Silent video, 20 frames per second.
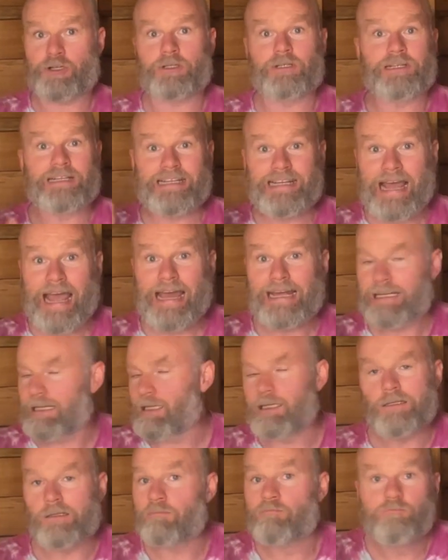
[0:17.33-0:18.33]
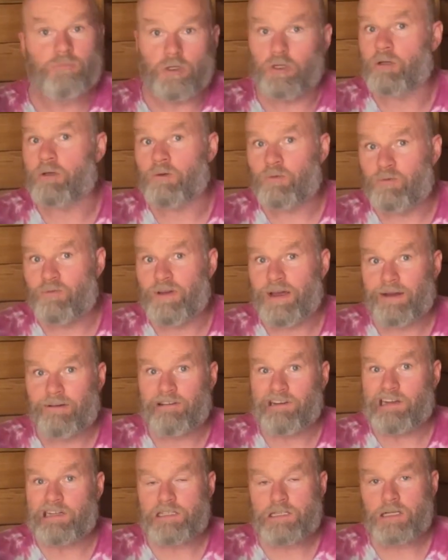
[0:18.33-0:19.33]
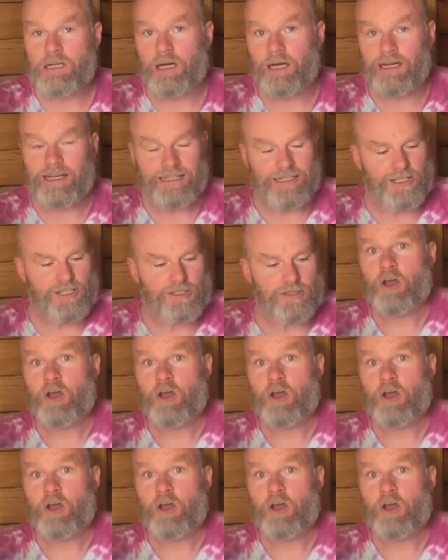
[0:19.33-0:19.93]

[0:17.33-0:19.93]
and add in, you know, various kinds